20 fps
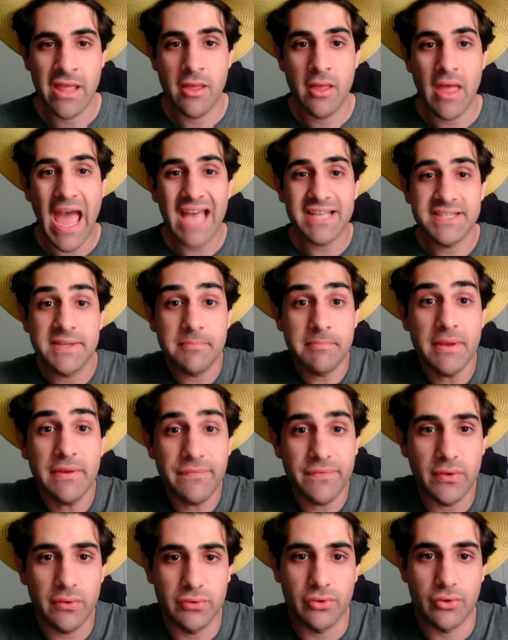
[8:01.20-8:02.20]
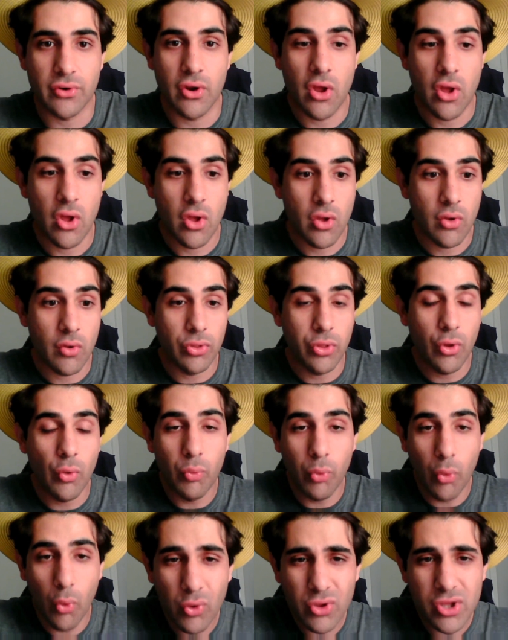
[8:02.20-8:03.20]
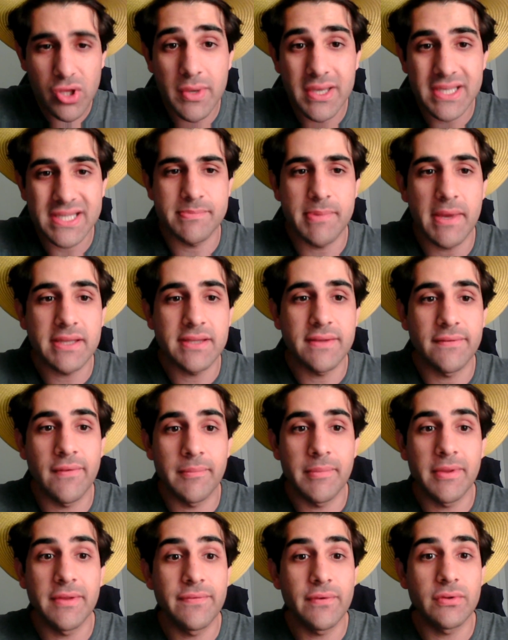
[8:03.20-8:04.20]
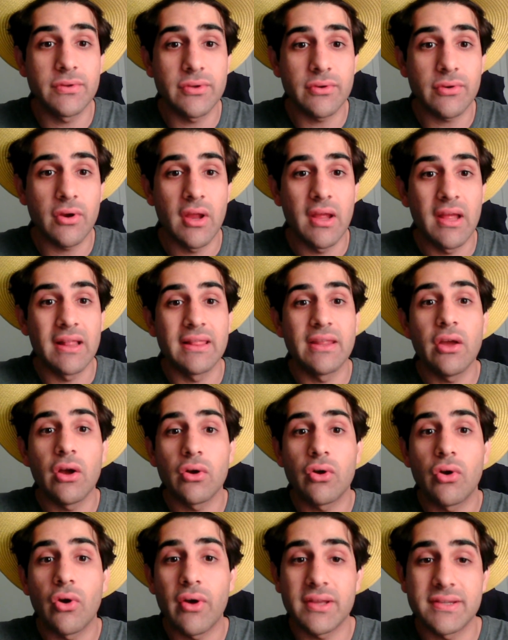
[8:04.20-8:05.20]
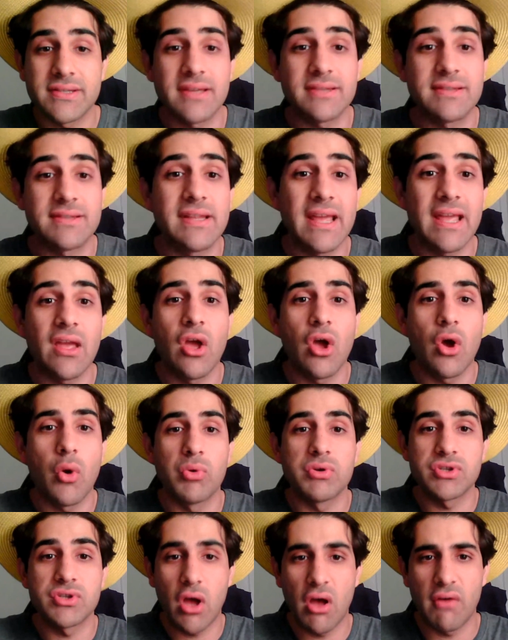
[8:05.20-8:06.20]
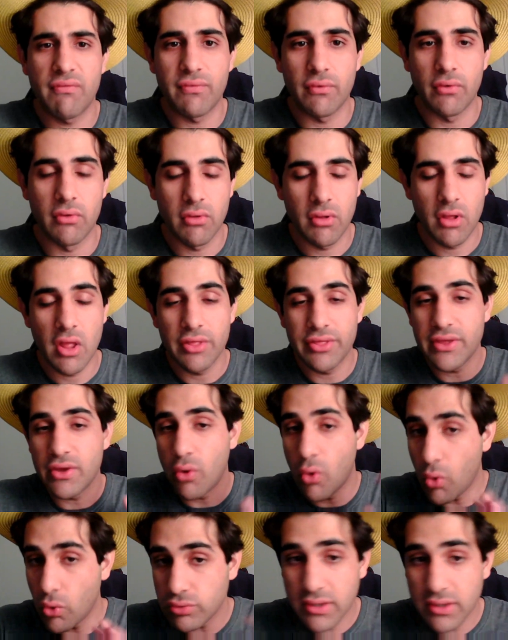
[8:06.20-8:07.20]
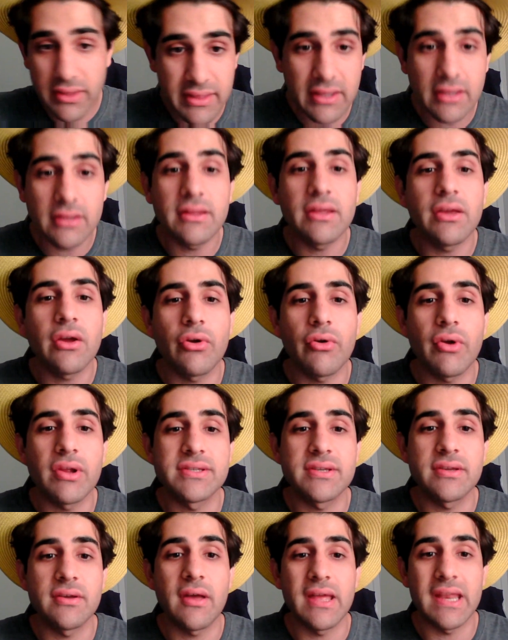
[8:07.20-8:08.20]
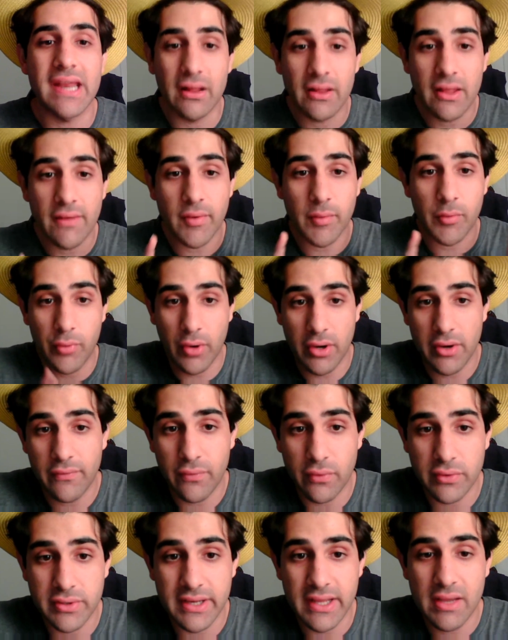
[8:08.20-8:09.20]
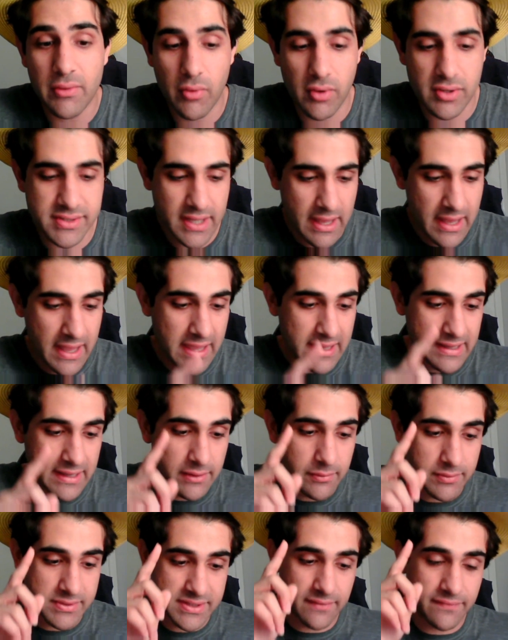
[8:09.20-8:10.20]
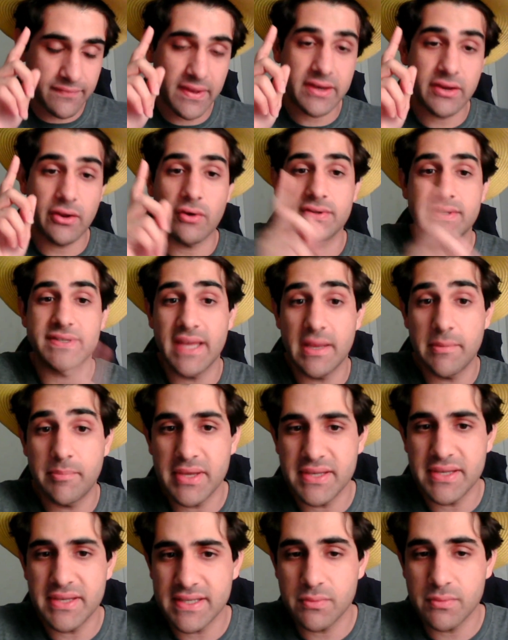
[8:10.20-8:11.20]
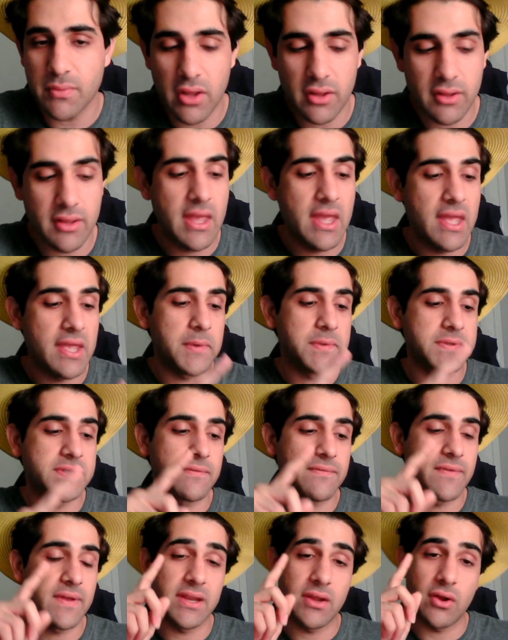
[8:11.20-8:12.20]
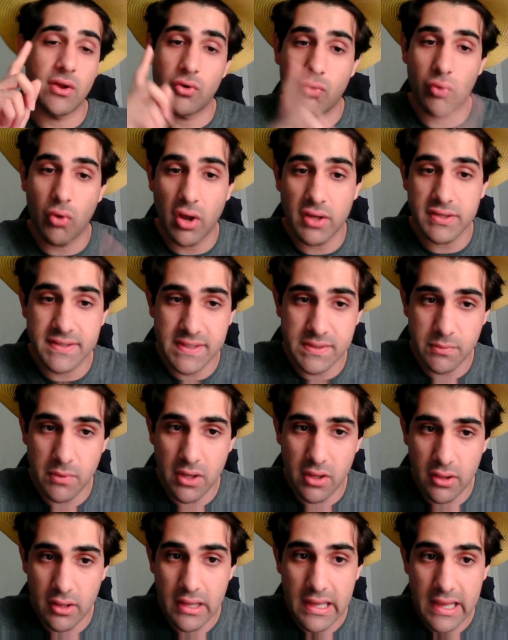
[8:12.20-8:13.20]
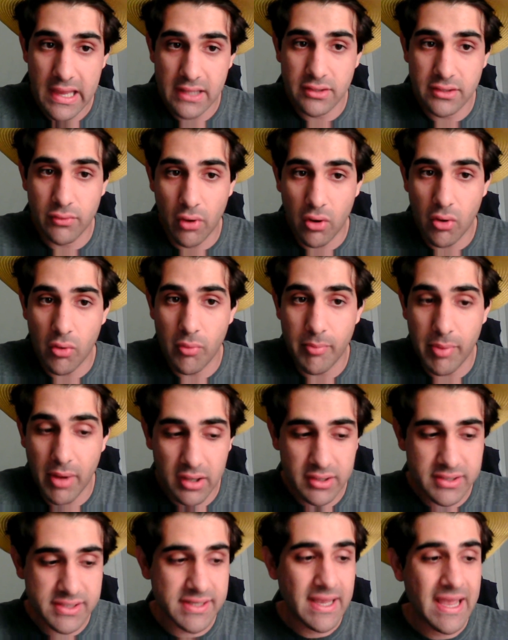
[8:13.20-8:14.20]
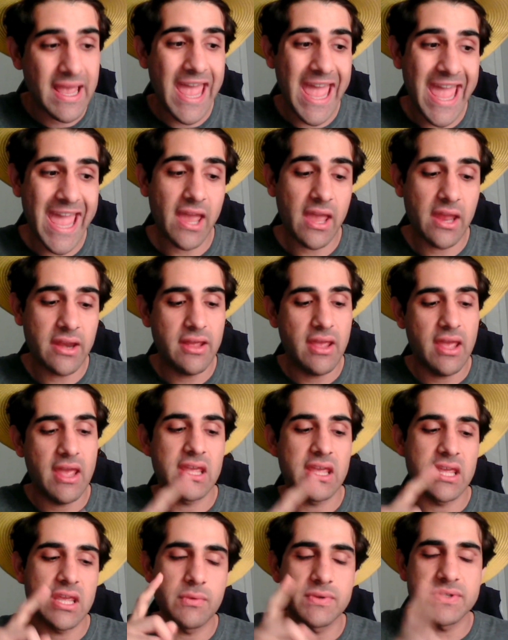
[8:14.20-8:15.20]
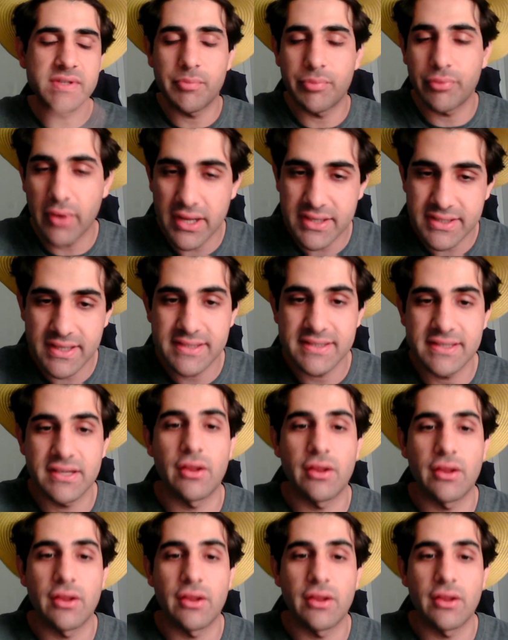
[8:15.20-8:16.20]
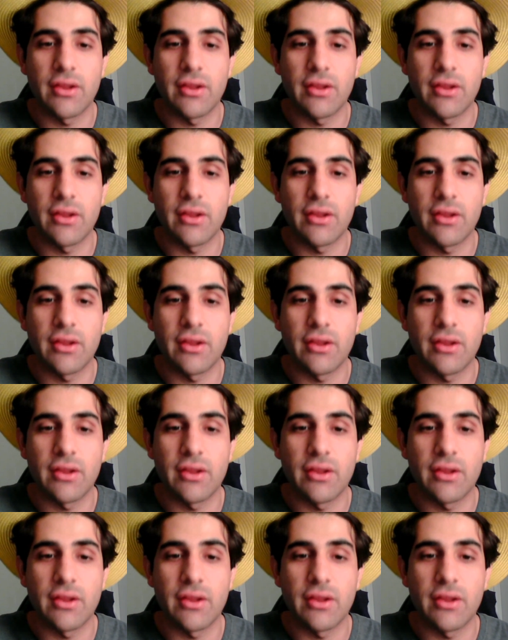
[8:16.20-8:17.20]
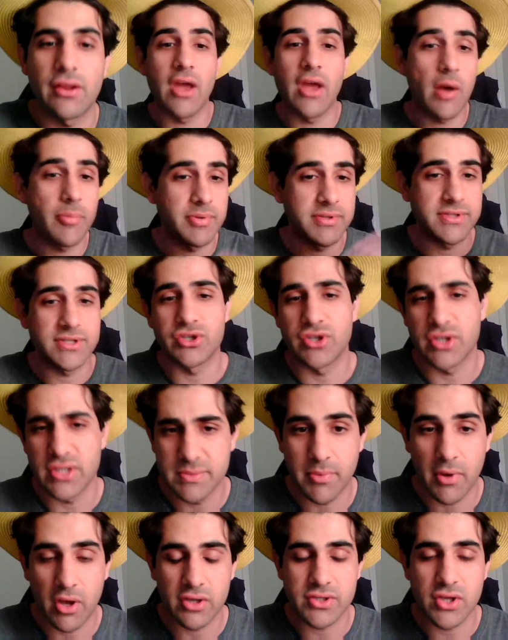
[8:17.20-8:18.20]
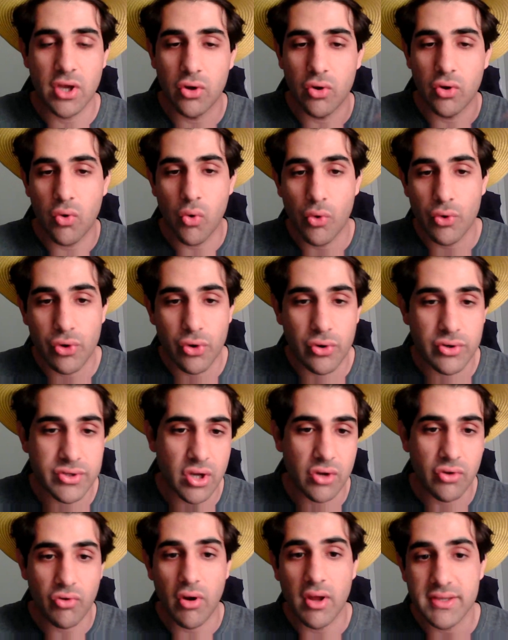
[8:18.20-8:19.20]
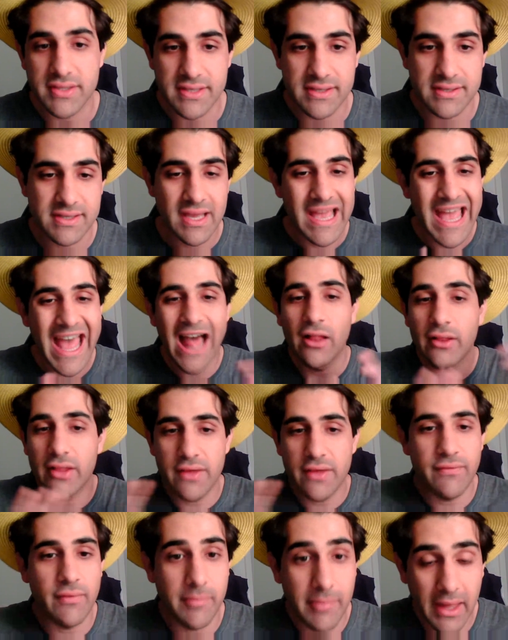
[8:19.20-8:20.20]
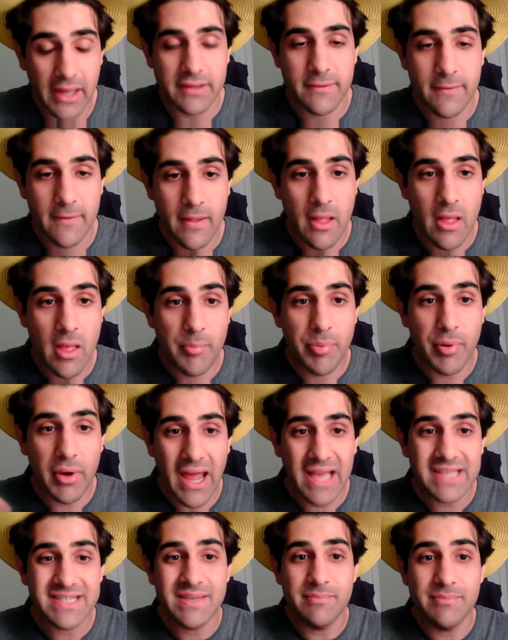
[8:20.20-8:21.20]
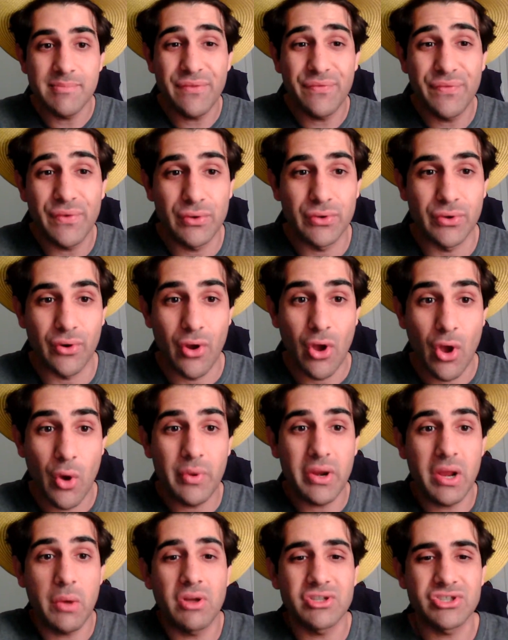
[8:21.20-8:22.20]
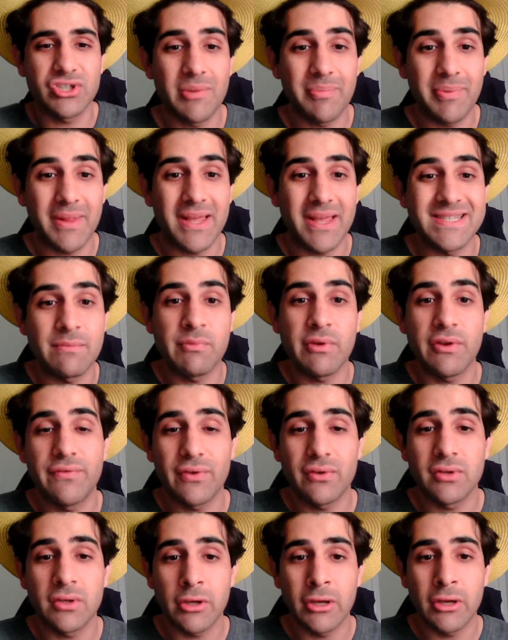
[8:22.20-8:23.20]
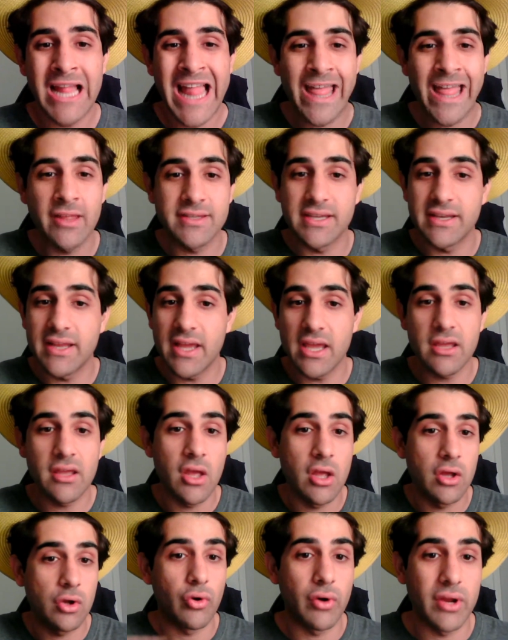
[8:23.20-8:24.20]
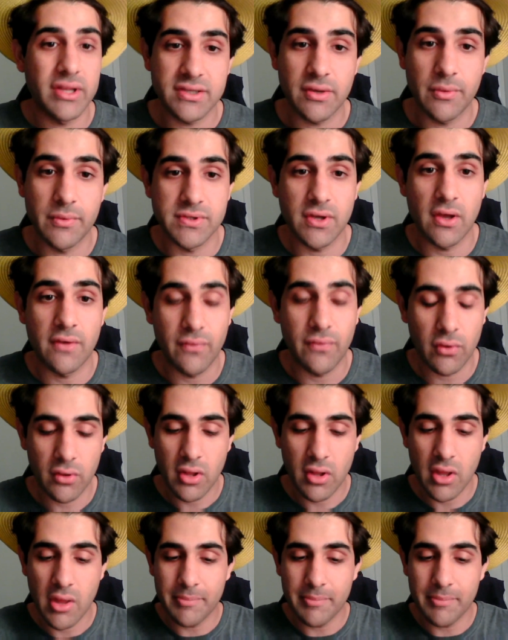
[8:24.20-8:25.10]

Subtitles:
As a midfielder, the role you expect of a midfielder, Leon Goretzka today was awful. The only thing Leon Goretzka, and I'll give him credit for today, was he was defending our set piece as well. He was defending our cross as well into our own box. And he was a presence and a threat in the opposition's box, on corners, on crosses. I'll give him that. But as a midfielder, when I want you to play as a midfielder, today, Goretzka was awful.